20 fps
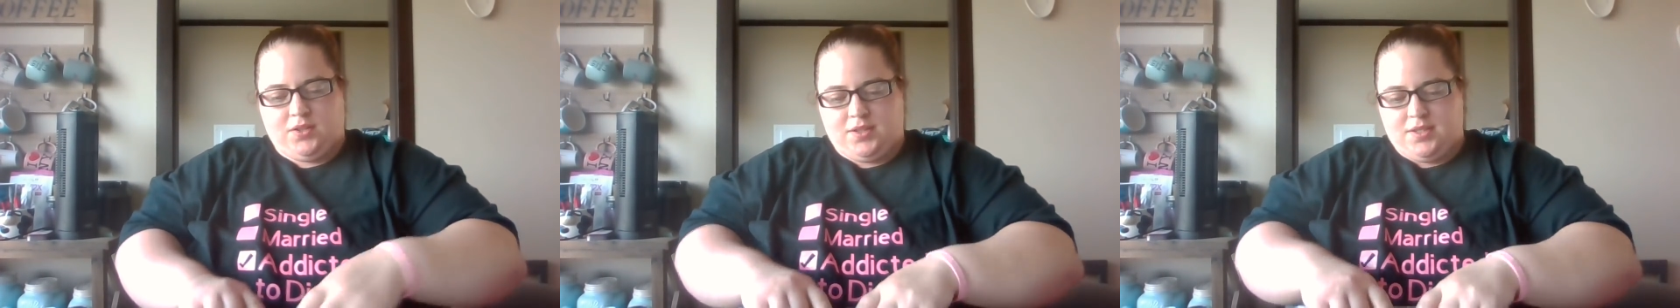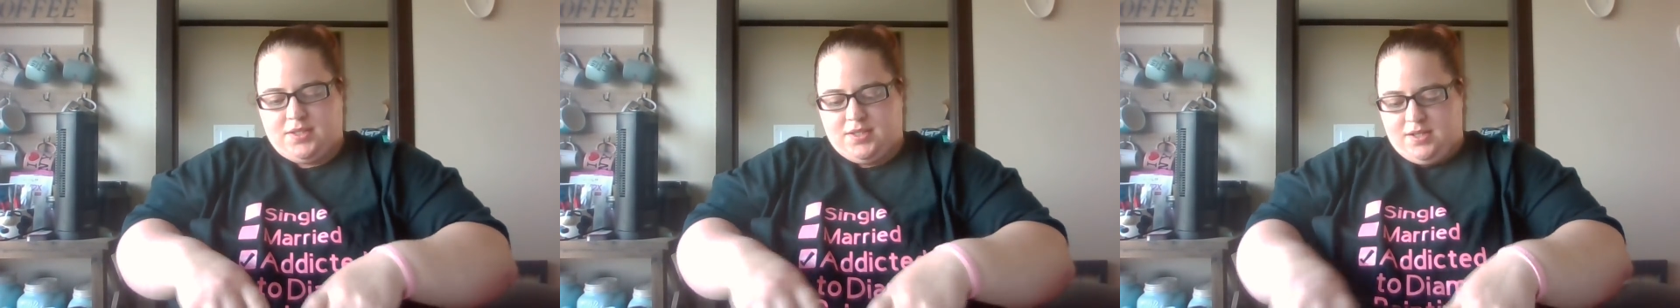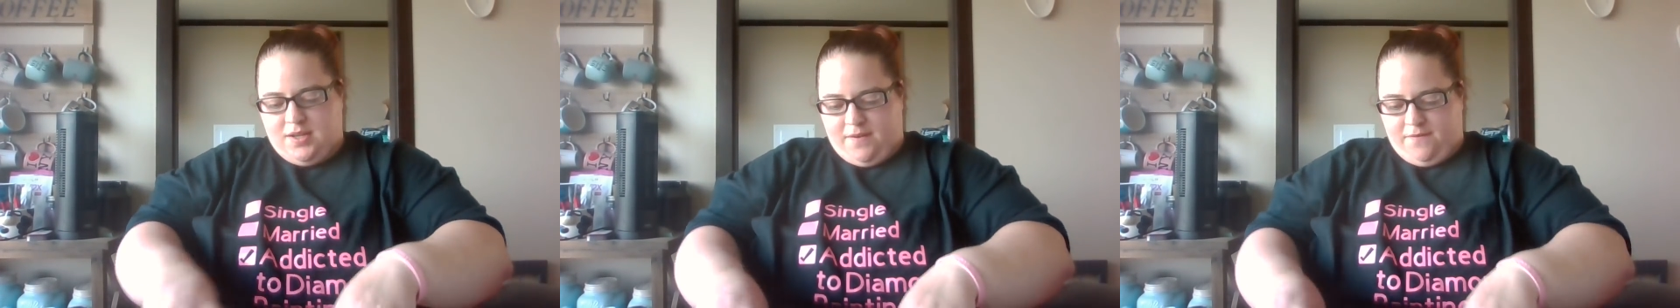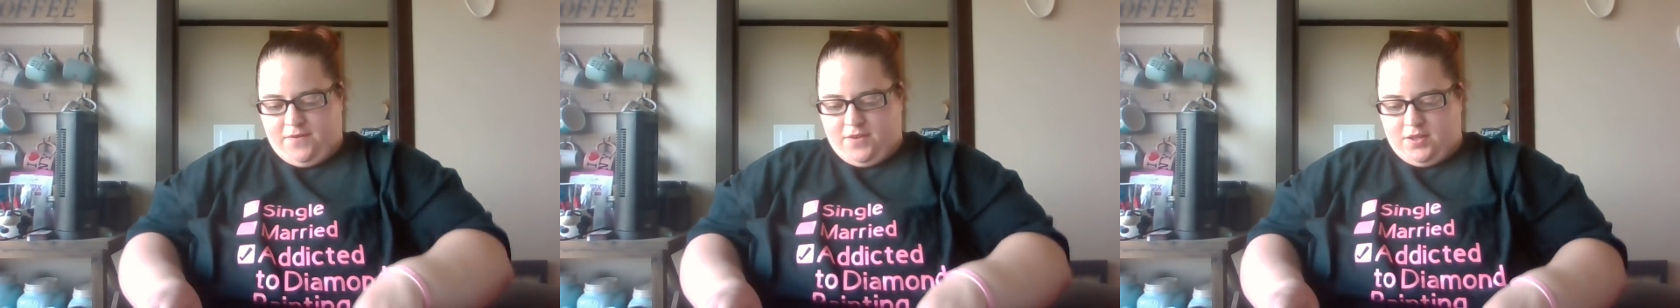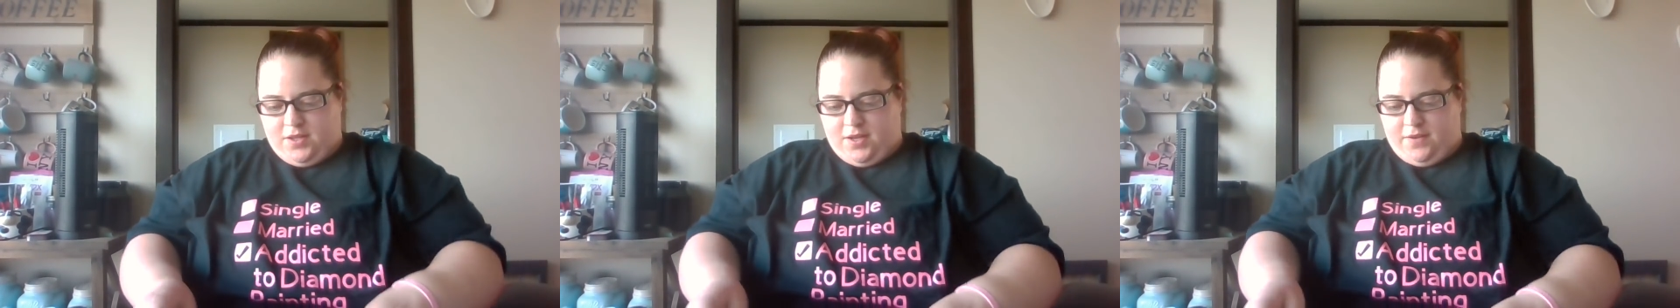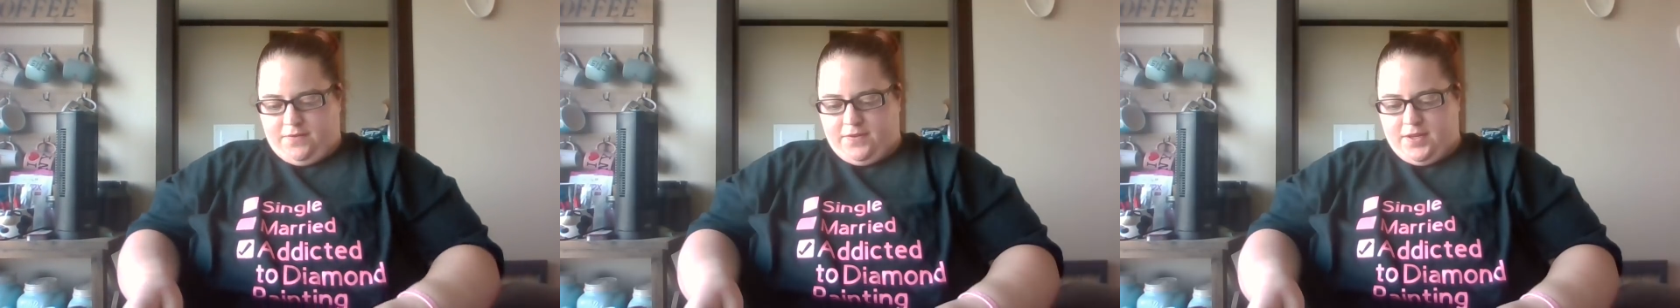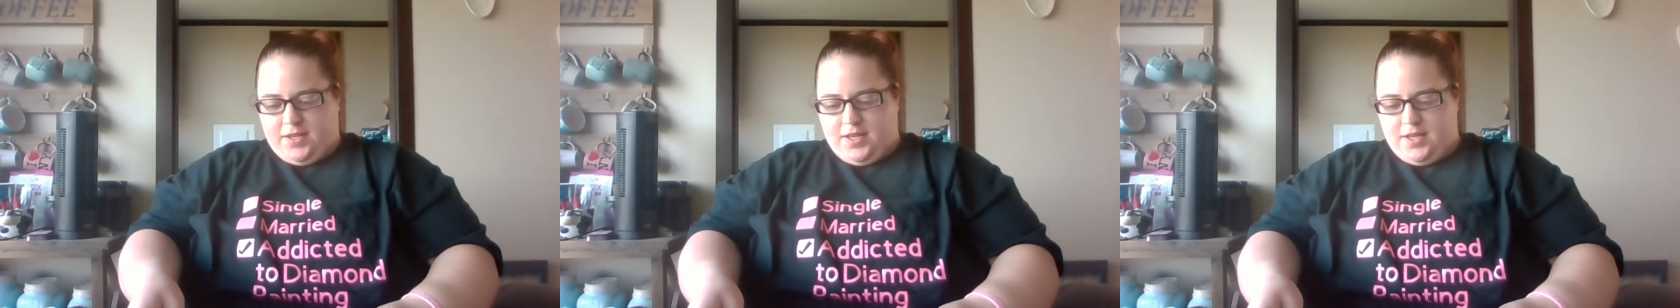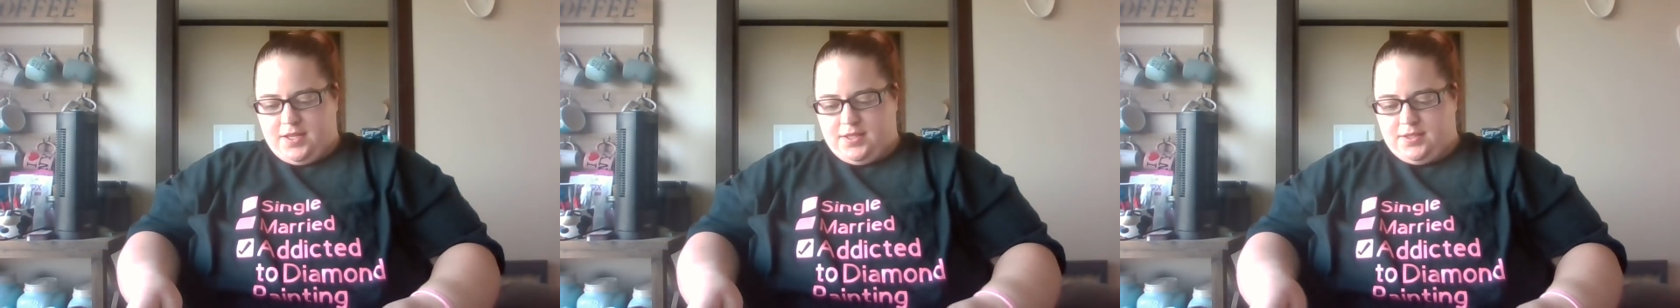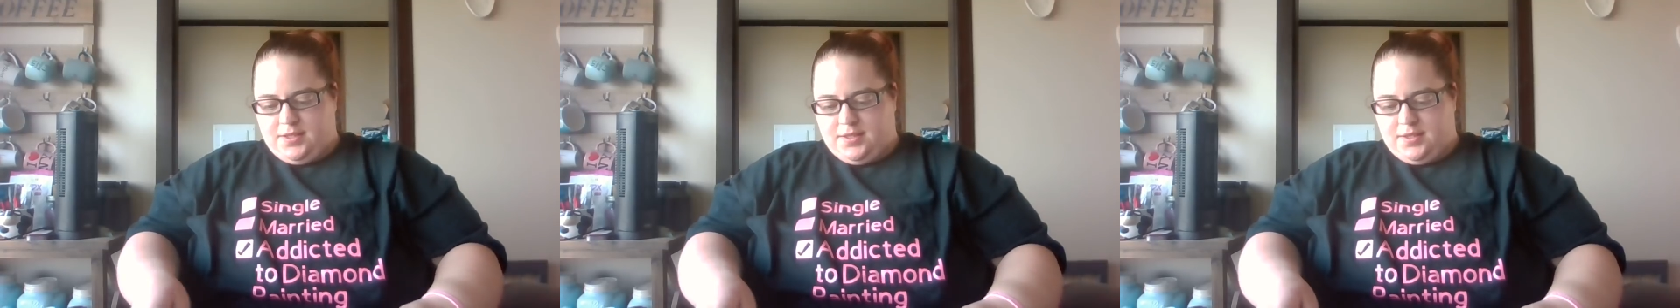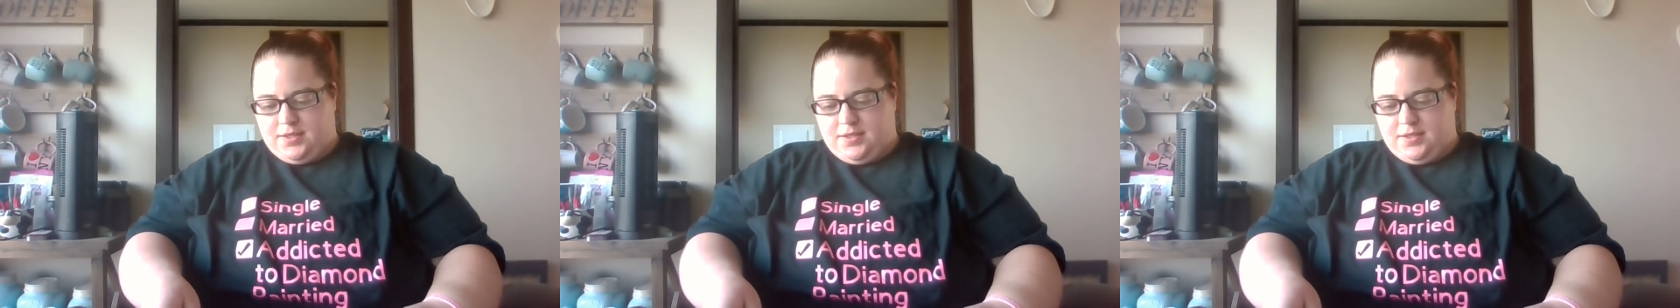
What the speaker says: Snuffleupagus.